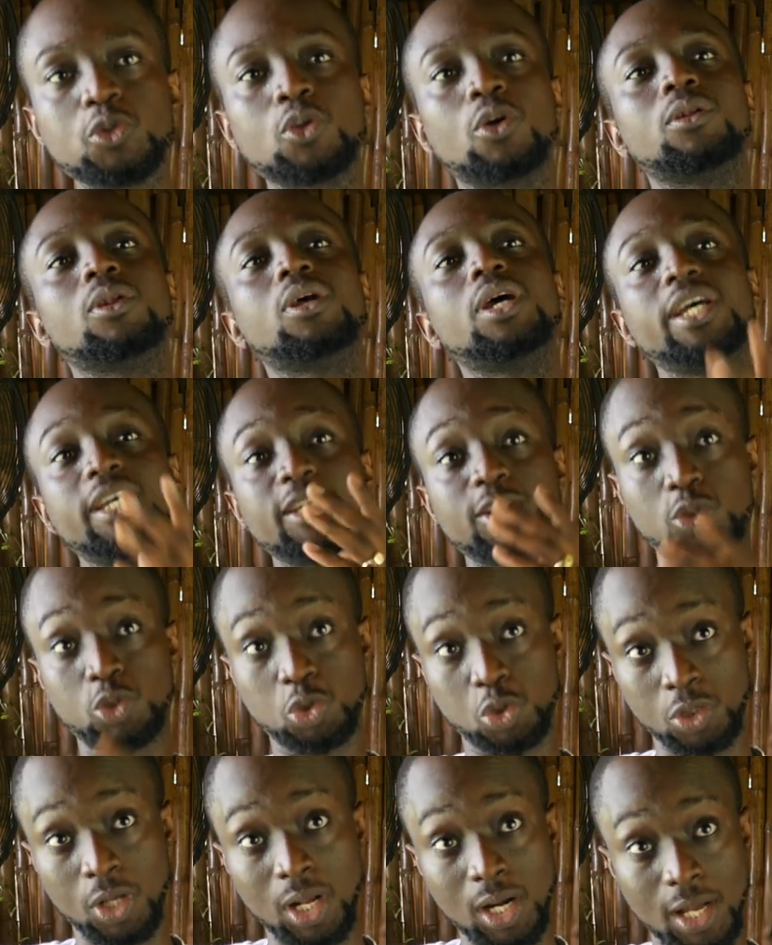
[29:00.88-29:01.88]
on
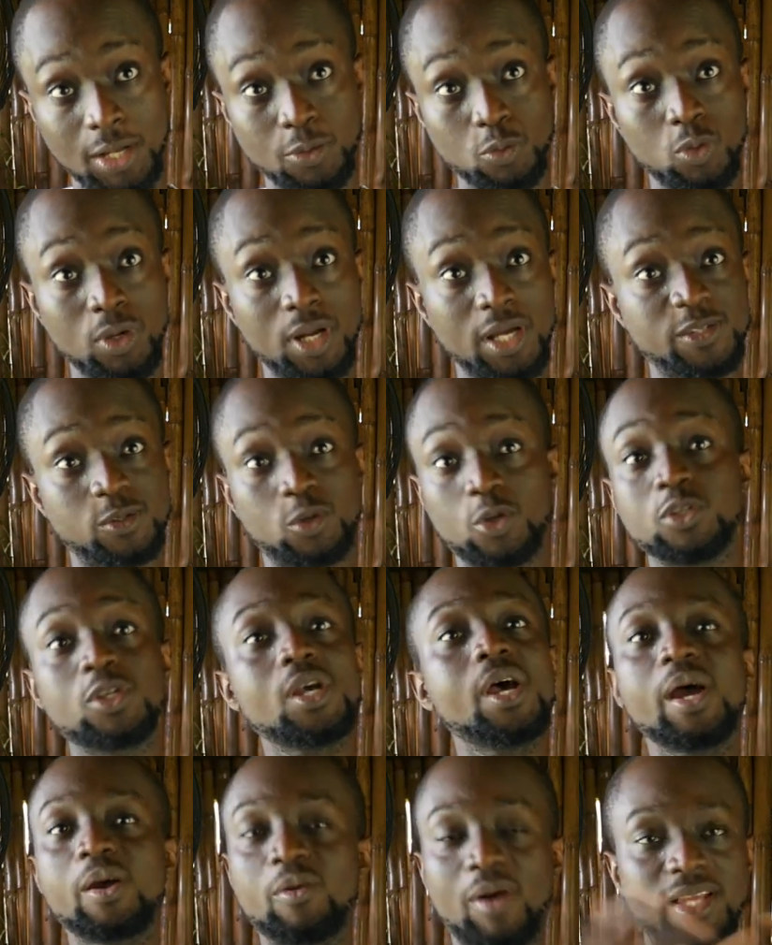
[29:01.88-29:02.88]
institutional landowners, because
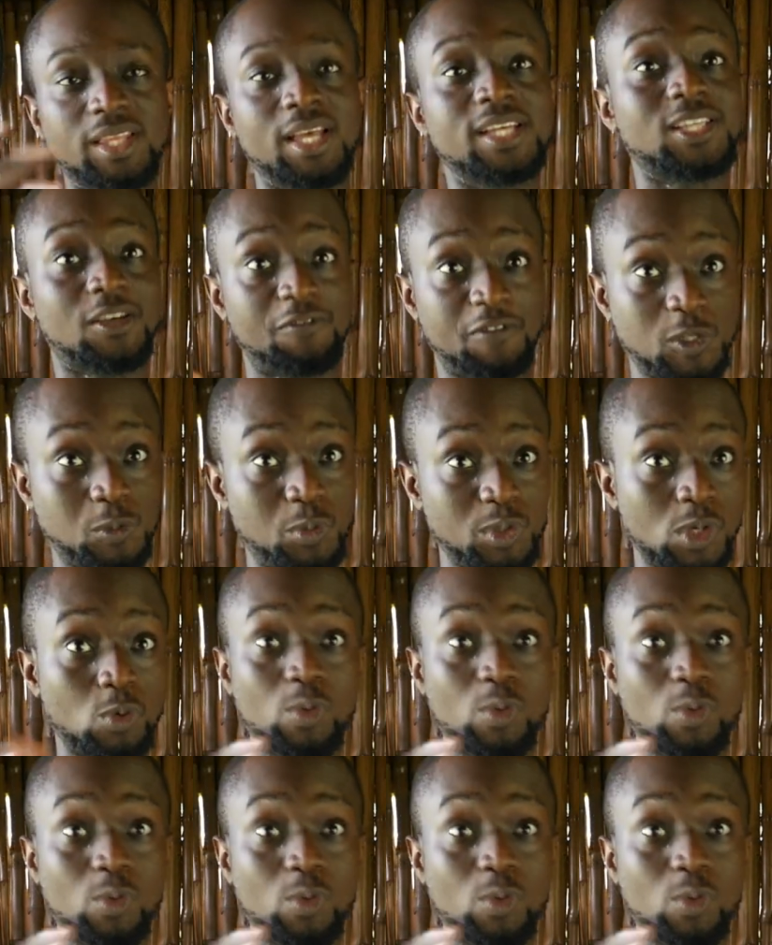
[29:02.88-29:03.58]
right now it's our first project.